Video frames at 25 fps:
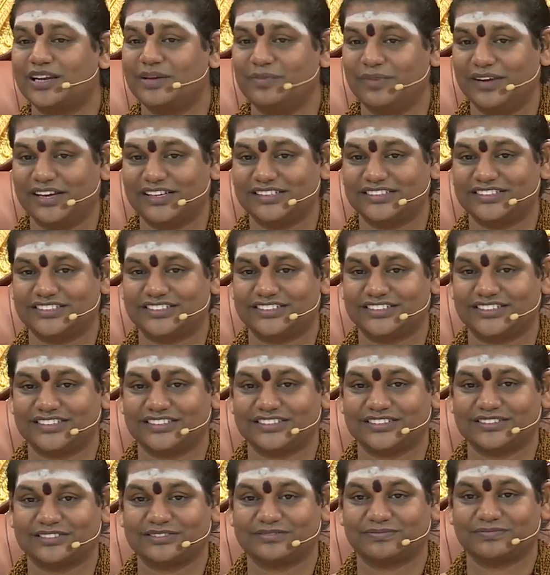
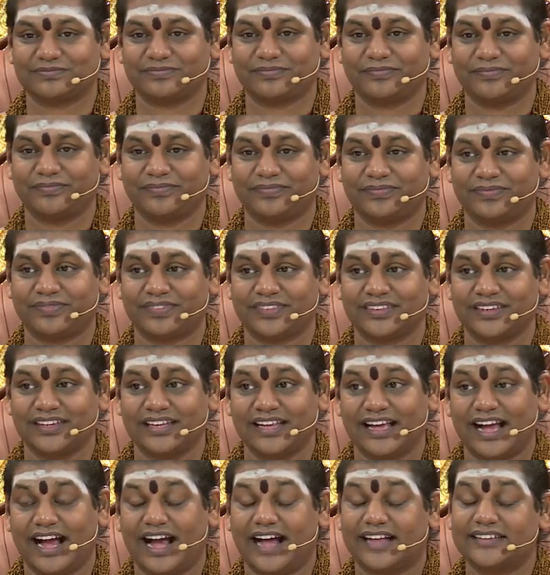image.
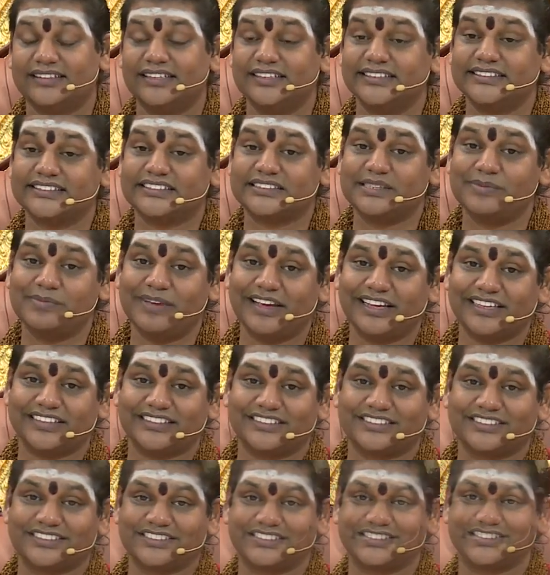Others
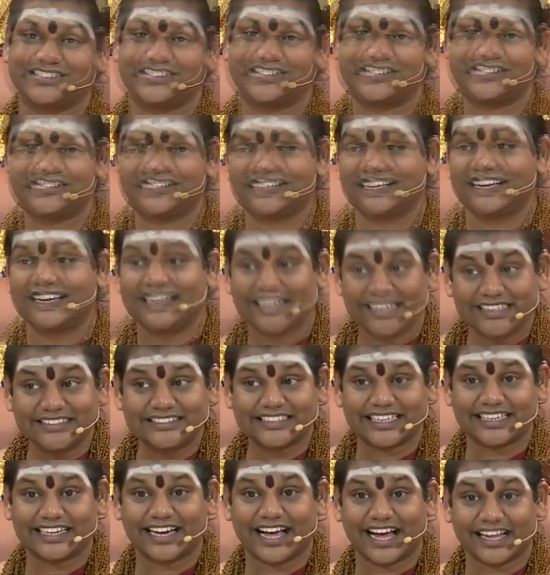image.
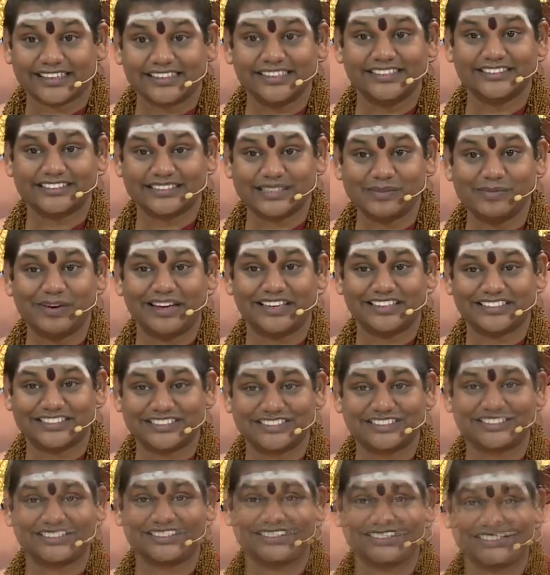Listen, others
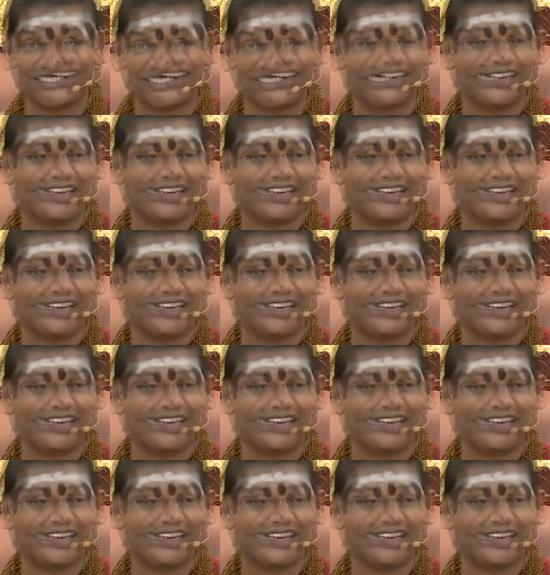image.